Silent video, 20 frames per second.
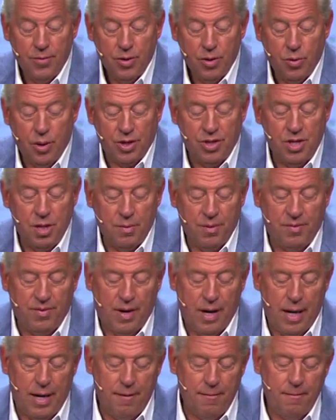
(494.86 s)
Question number
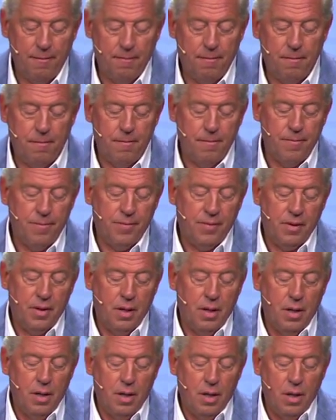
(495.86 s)
5.
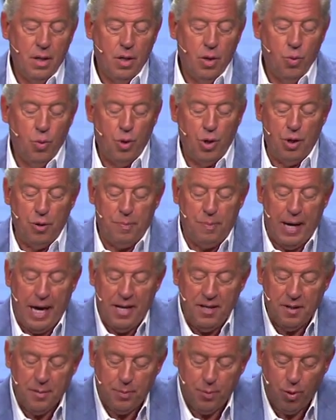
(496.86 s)
Will you
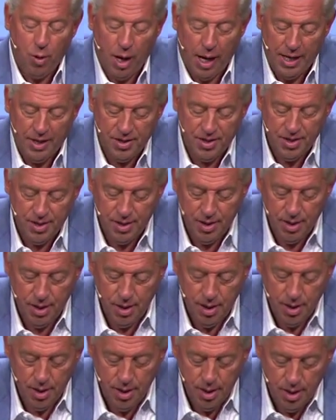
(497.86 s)
pay the price
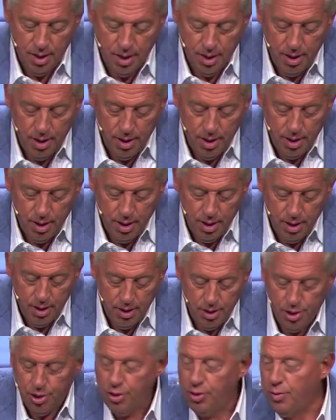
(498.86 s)

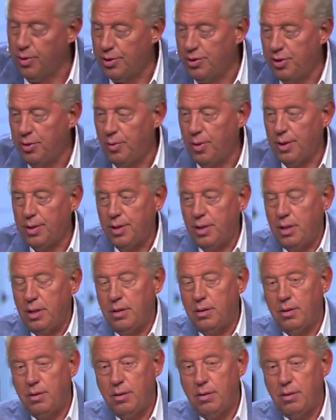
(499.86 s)
to do what you want to do?